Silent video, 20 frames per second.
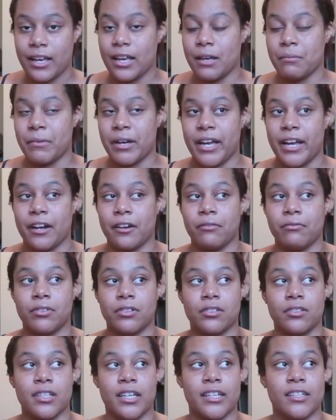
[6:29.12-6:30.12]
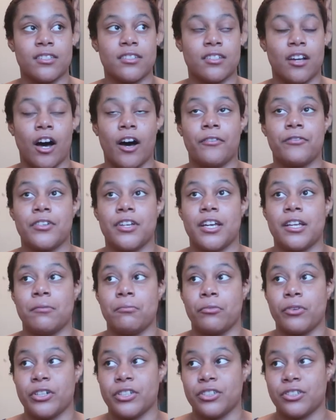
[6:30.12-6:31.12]
And my hair feels like soft
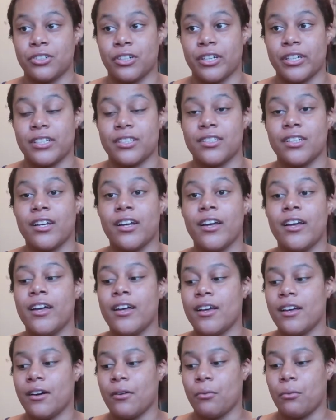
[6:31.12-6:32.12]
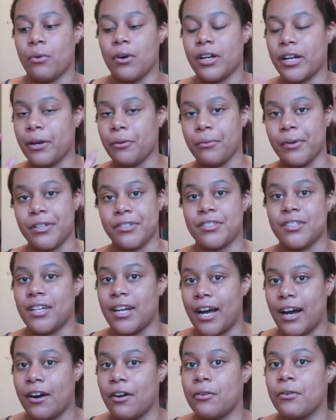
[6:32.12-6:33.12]
and moisturized when I rinse
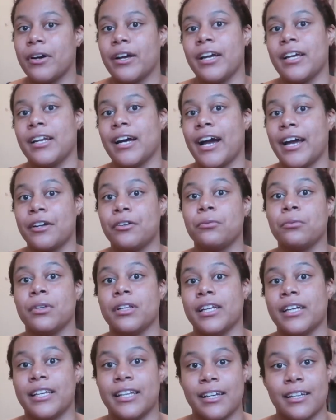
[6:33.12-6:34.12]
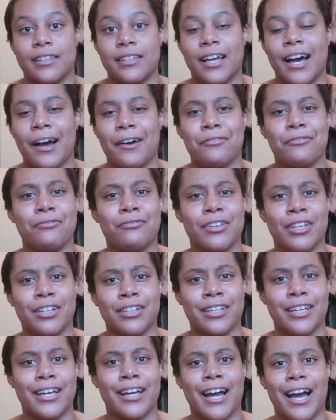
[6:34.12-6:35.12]
it out, and I don't really get that
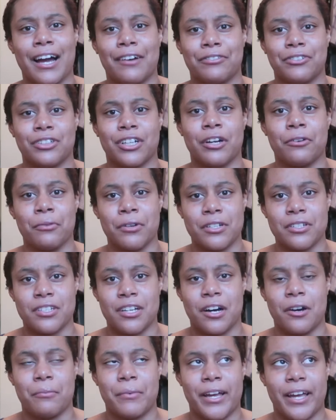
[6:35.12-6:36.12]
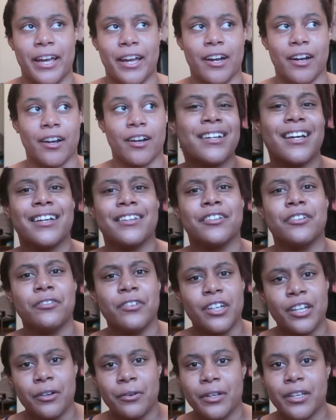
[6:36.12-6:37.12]
feeling after I rinse out my hair. I'm gonna end the
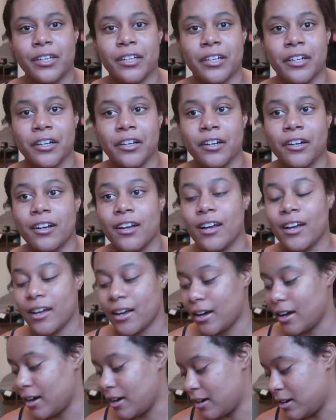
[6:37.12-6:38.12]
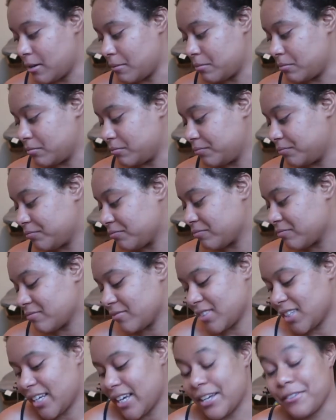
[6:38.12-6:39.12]
video here.
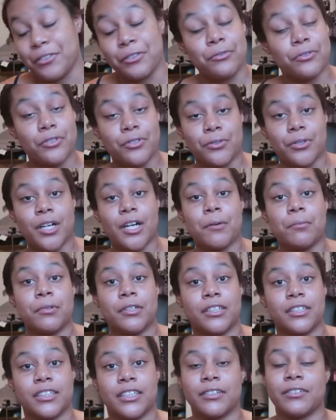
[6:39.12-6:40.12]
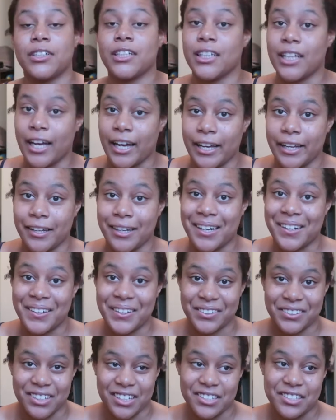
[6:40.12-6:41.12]
If you enjoy, please give it a like,
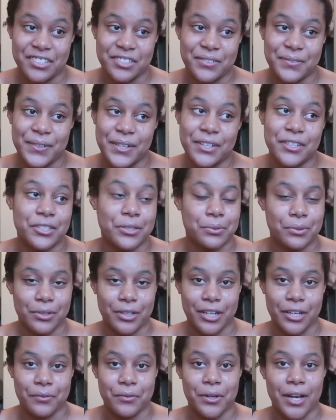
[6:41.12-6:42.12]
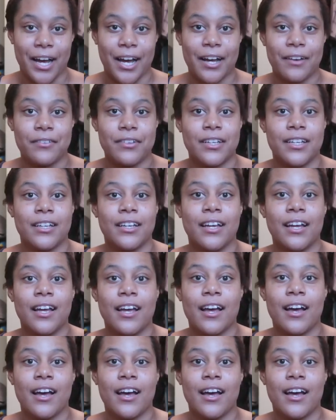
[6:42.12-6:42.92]
comment your thoughts on this video, subscribe if you haven't.